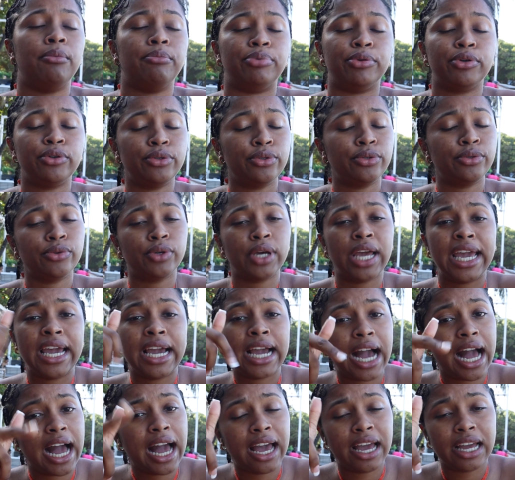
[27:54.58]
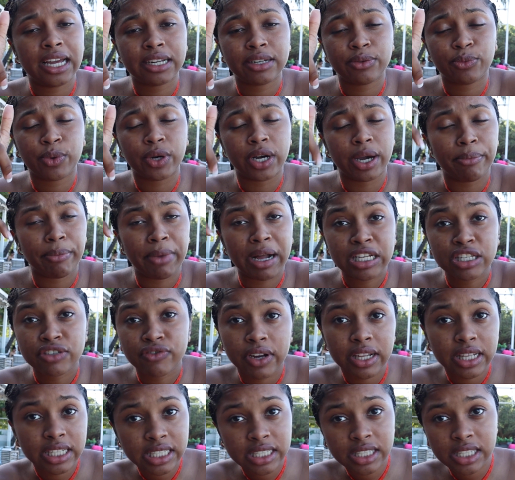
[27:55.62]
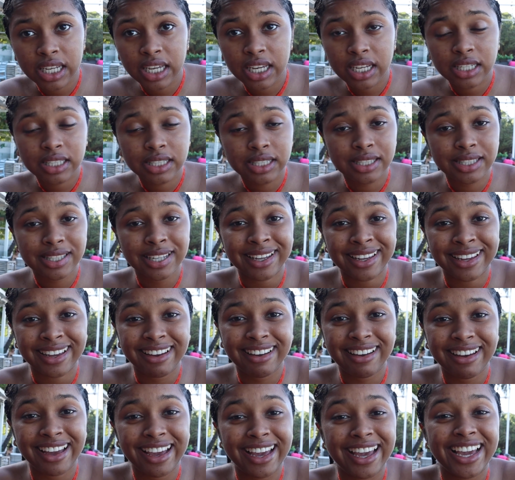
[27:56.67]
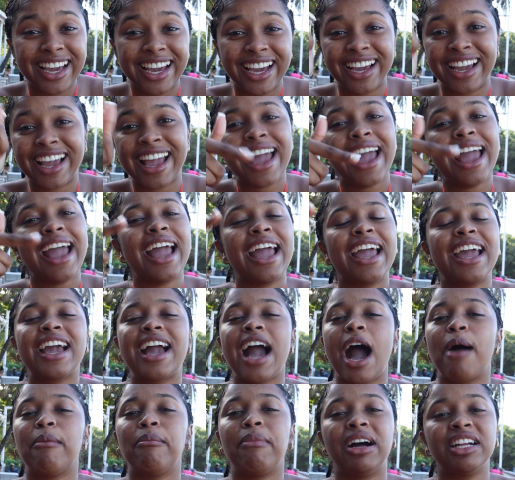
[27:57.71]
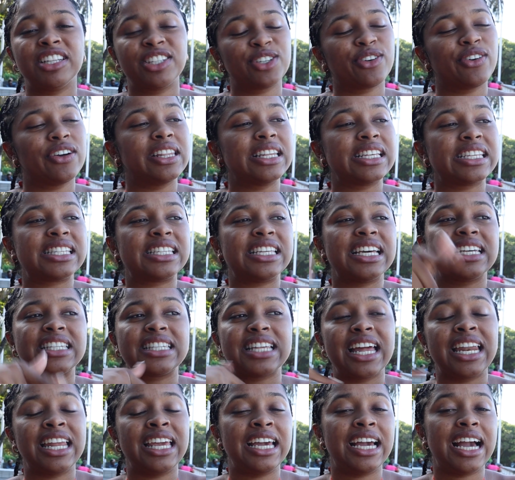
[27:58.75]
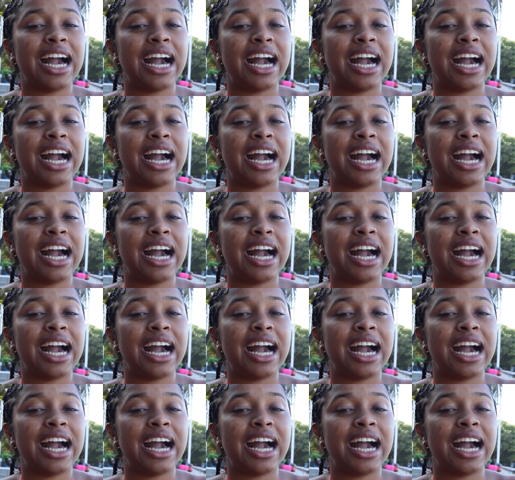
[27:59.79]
Boo, he got what, mozzarella sticks? He got mozzarella sticks and he